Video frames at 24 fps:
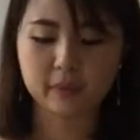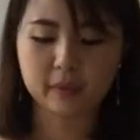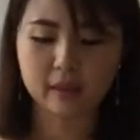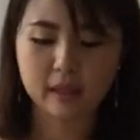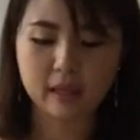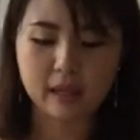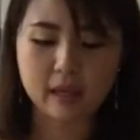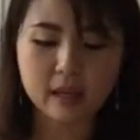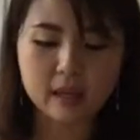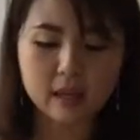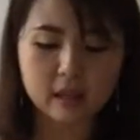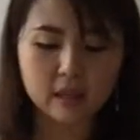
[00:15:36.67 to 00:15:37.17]

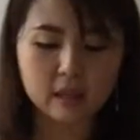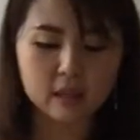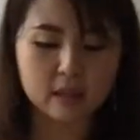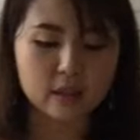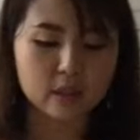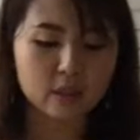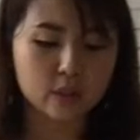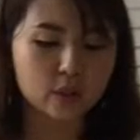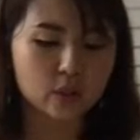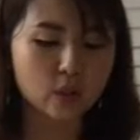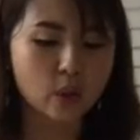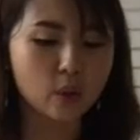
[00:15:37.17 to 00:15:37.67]
Okay,
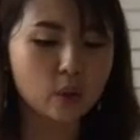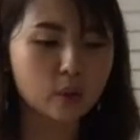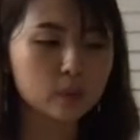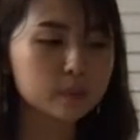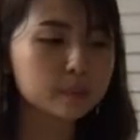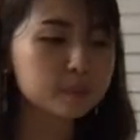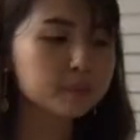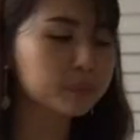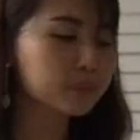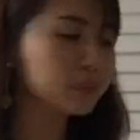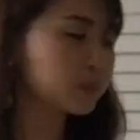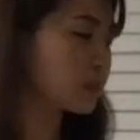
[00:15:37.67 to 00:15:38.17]

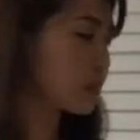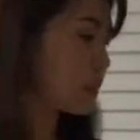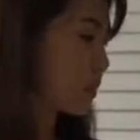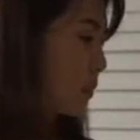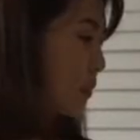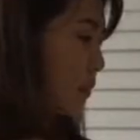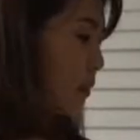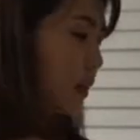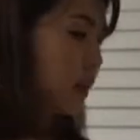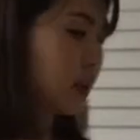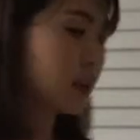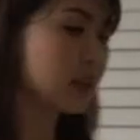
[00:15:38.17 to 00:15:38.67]
so
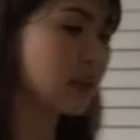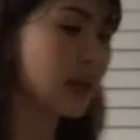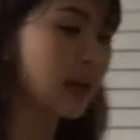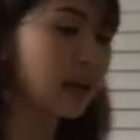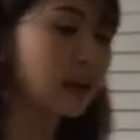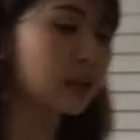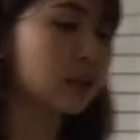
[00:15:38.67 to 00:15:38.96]
yeah,